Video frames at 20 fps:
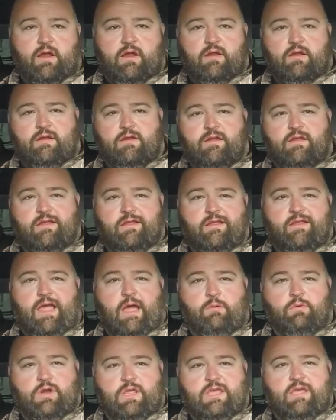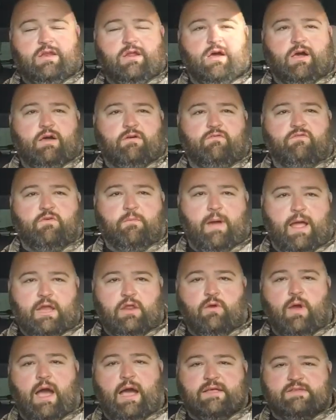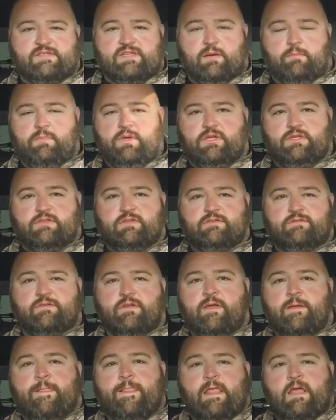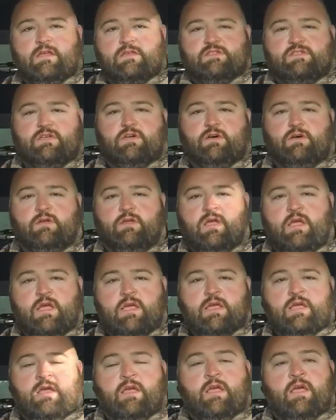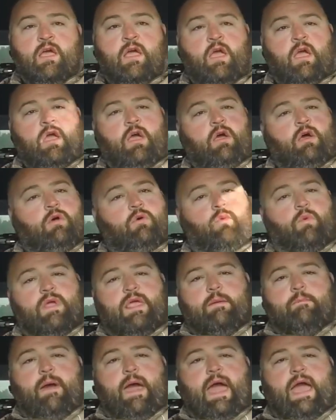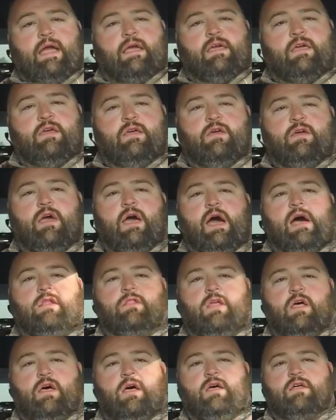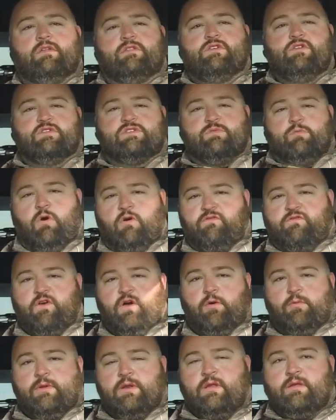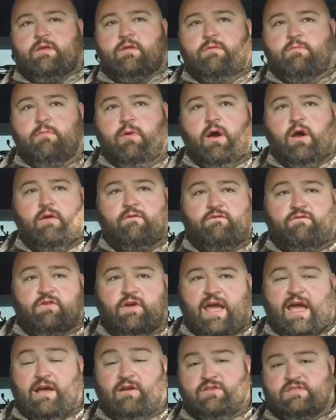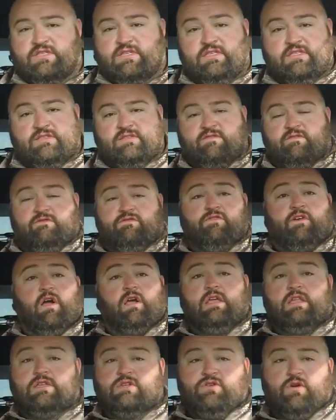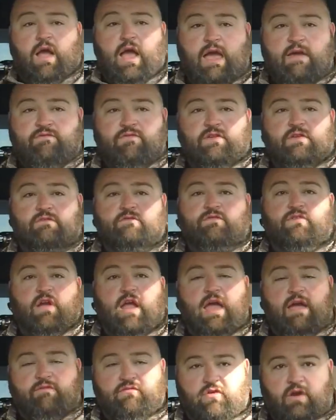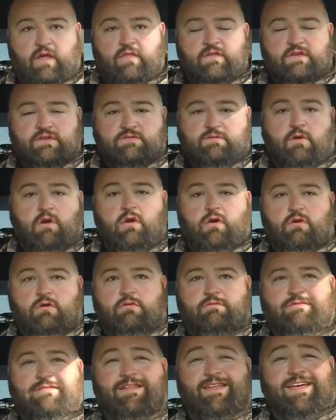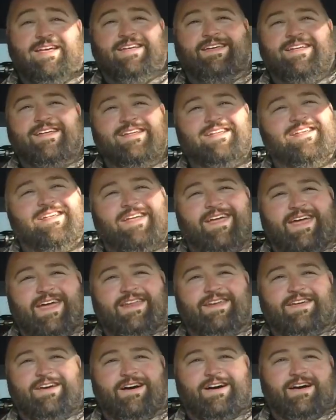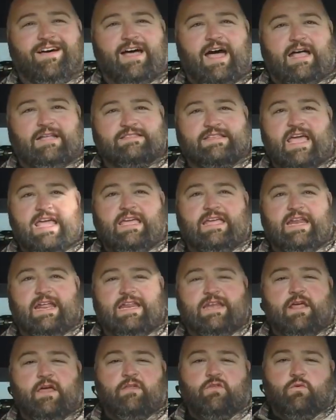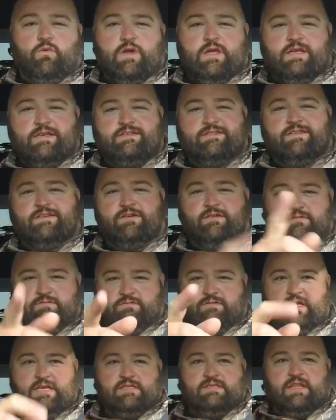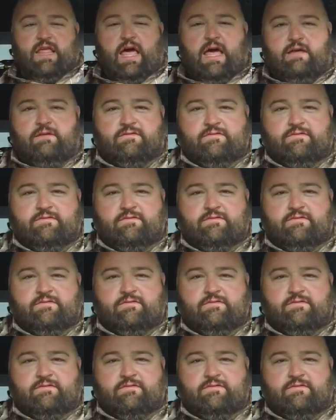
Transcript: And I want to get for my new house that I'm building. So when we get back, I'll do some more filming. But for now, it's just fucking driving forever on this road. And I'll take it any day of the week. So thanks a lot.